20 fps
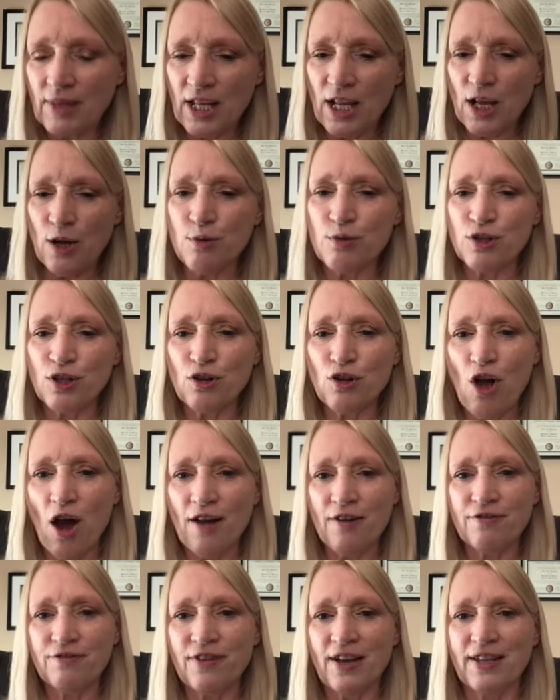It was a lot
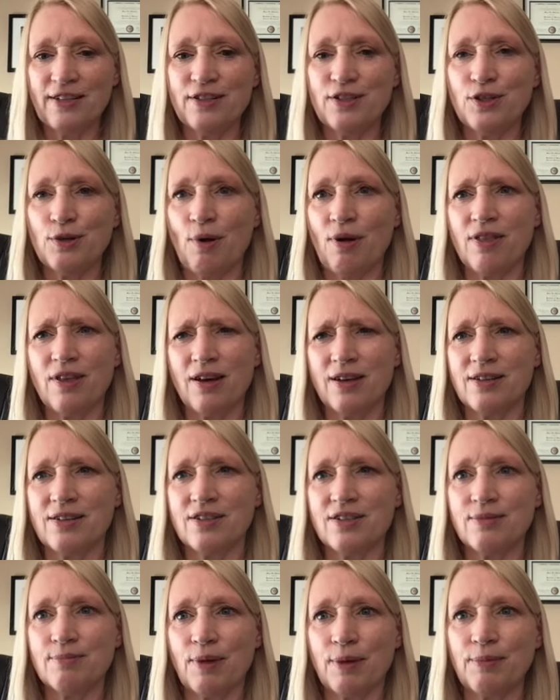of fun, so I thought it
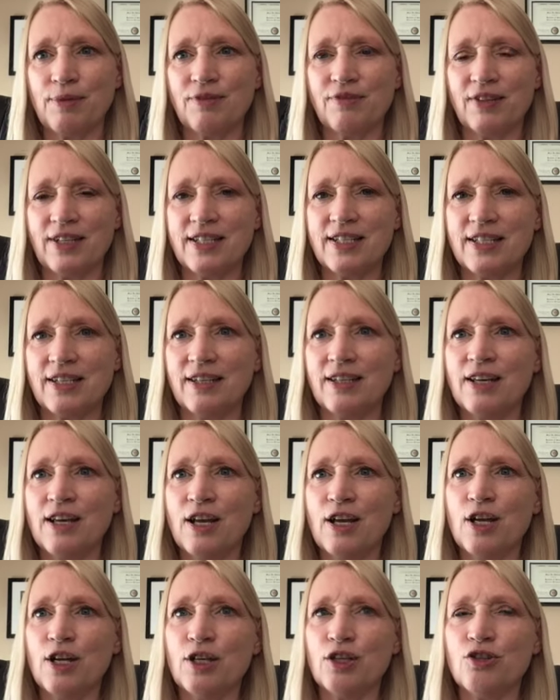just might be fun to
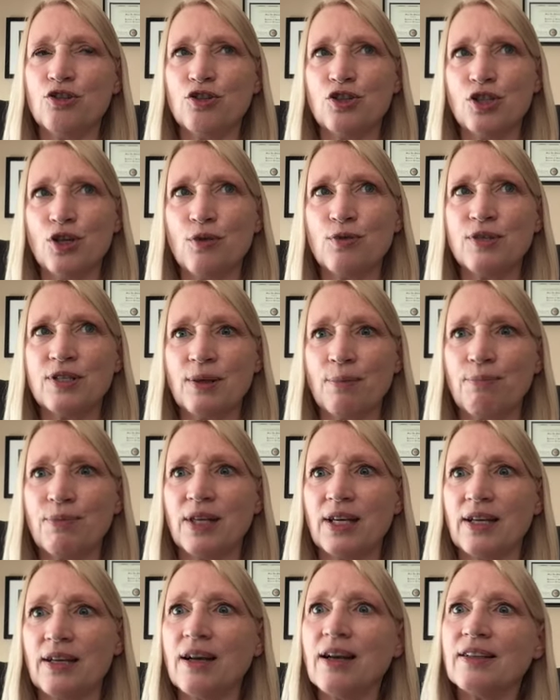show
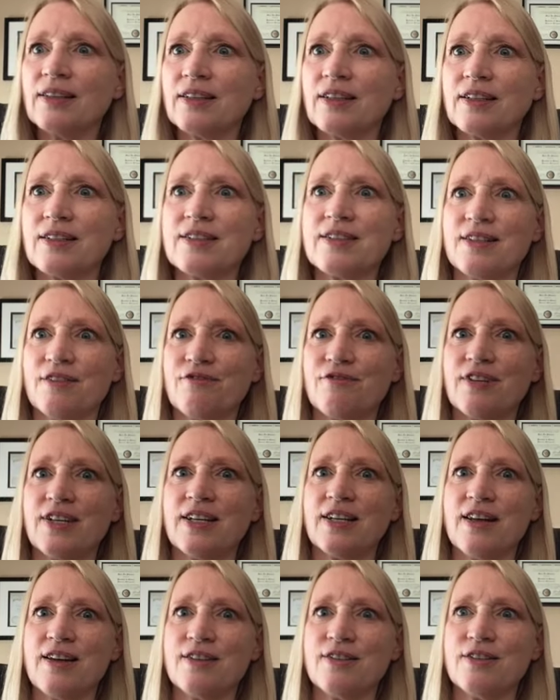something a little different
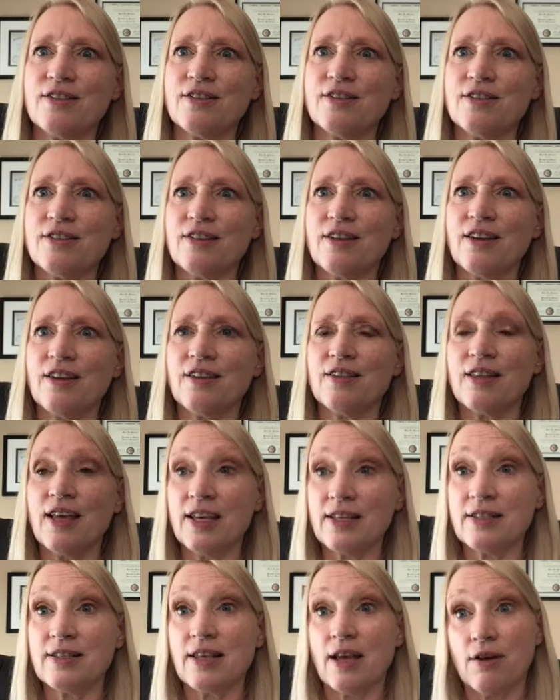and
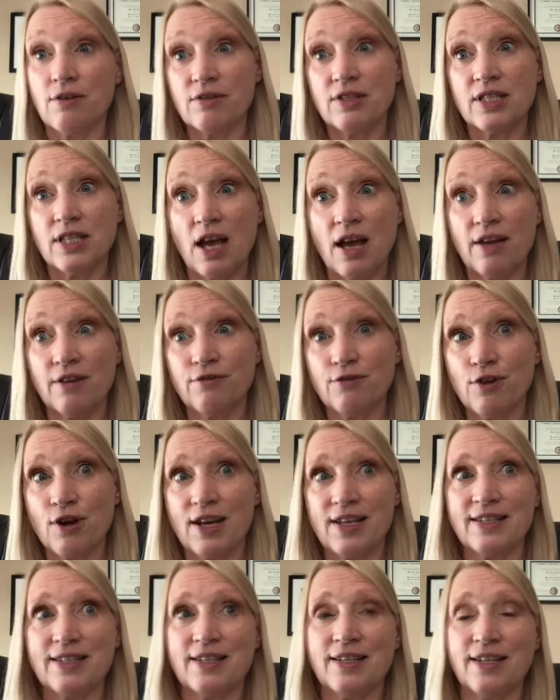that's outside of
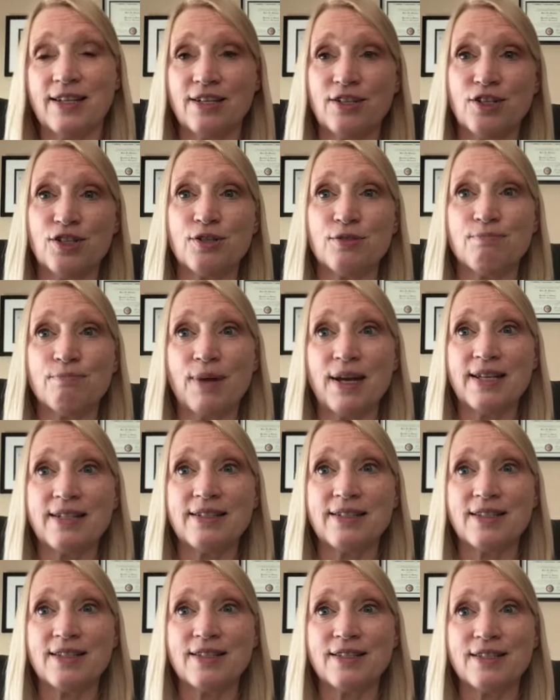cross stitch, but
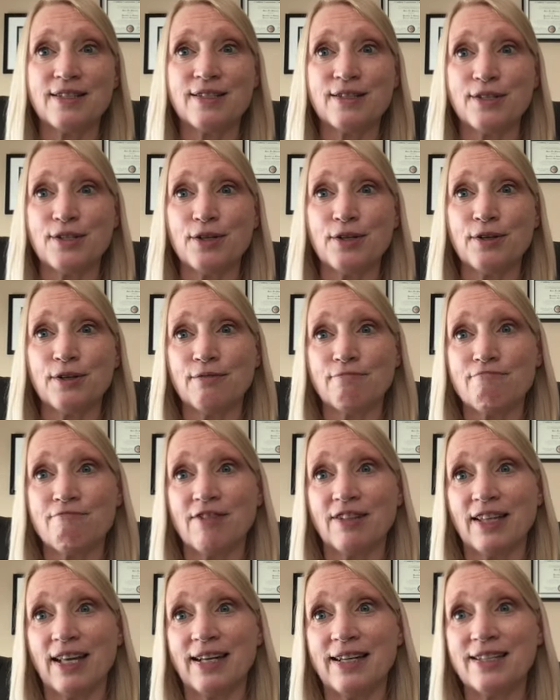still
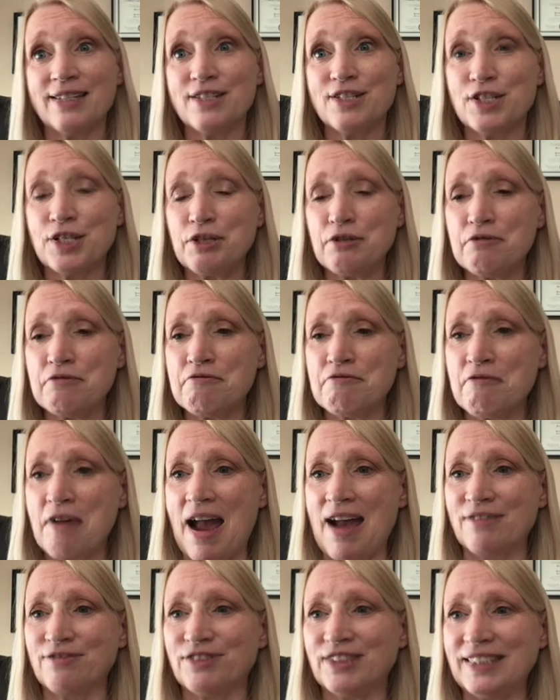related to
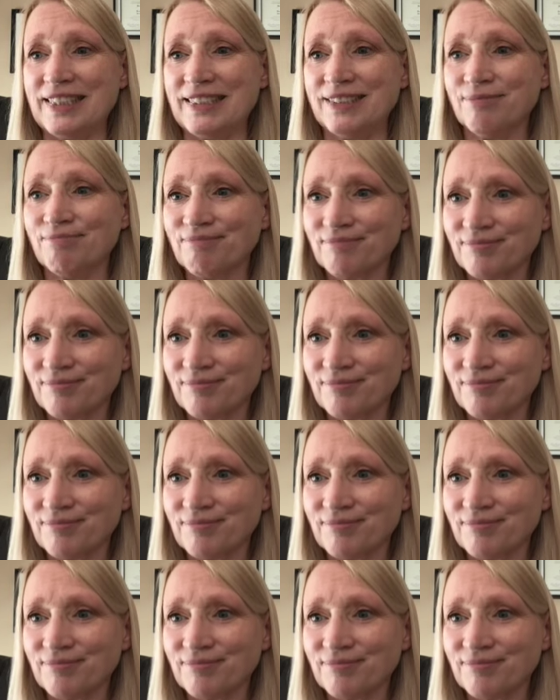crafting.